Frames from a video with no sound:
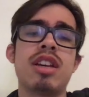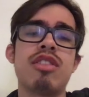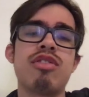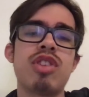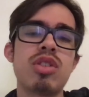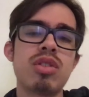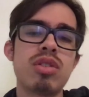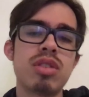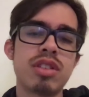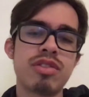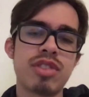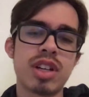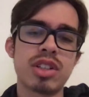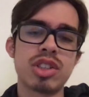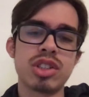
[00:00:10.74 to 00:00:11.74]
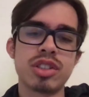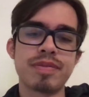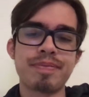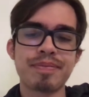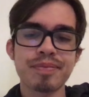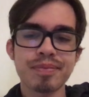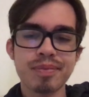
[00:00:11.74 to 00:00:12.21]
fungal infection.
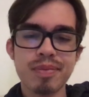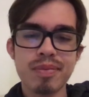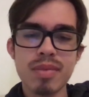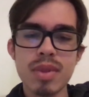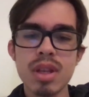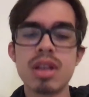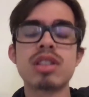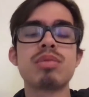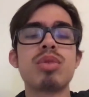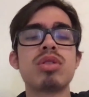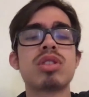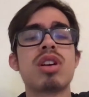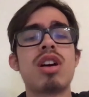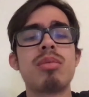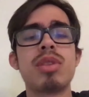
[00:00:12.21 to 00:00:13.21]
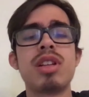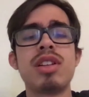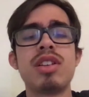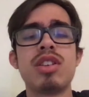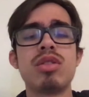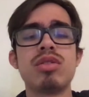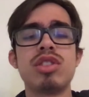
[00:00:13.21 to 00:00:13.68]
It's most commonly
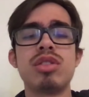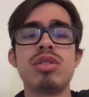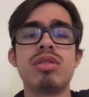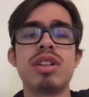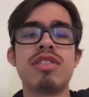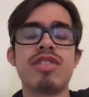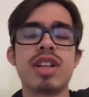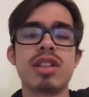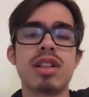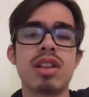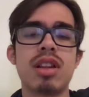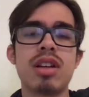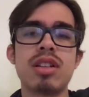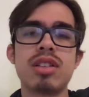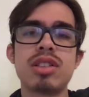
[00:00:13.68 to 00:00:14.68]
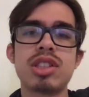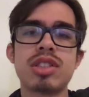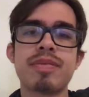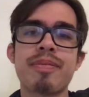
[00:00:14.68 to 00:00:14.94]
known to infect the lungs,